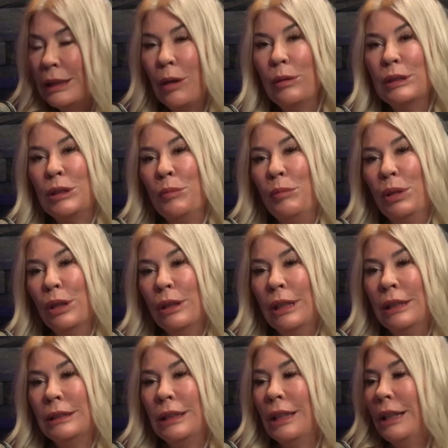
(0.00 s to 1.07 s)
I was in
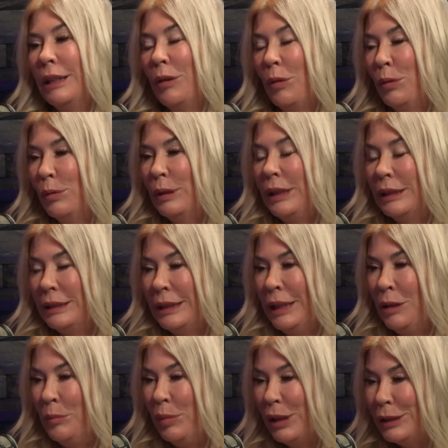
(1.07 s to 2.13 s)
buildings that I only had seen
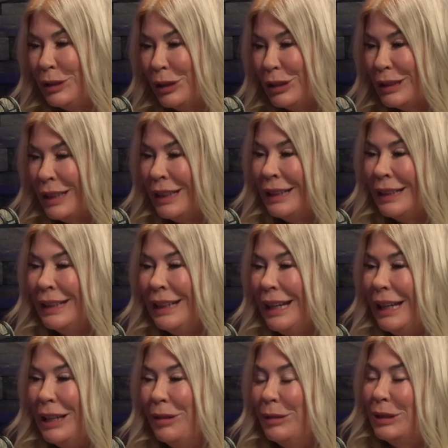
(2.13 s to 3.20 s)
in pictures,
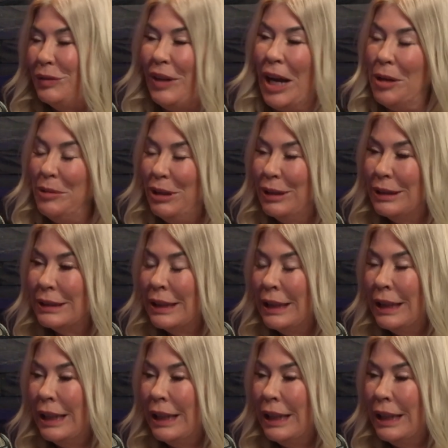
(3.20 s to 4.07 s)
and it was fabulous.